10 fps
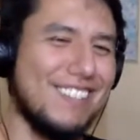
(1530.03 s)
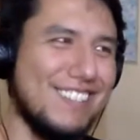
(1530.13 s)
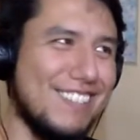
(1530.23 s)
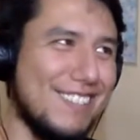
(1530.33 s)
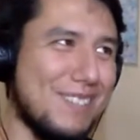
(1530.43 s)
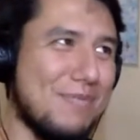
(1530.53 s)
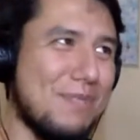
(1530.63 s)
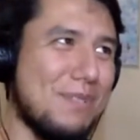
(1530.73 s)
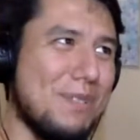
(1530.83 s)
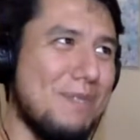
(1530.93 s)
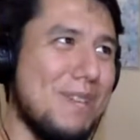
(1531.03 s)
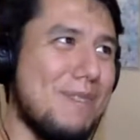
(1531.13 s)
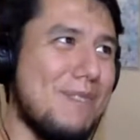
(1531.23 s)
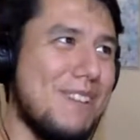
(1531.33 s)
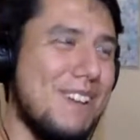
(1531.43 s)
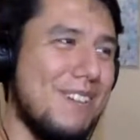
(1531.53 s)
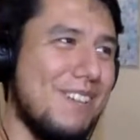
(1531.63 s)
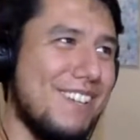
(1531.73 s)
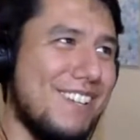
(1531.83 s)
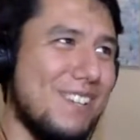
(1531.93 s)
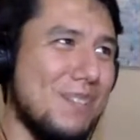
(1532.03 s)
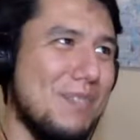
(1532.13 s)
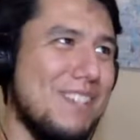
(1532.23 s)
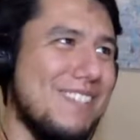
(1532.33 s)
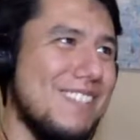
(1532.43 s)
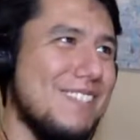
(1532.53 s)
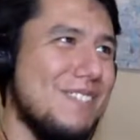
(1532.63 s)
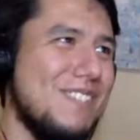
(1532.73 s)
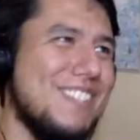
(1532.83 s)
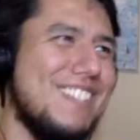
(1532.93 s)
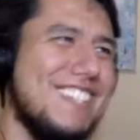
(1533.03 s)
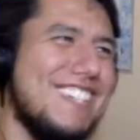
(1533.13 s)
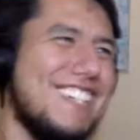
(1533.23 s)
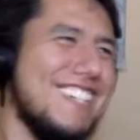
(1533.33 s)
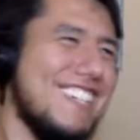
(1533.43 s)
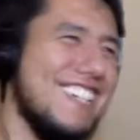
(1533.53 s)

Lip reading: "Is this supposed to make me not want to kill myself?" Like,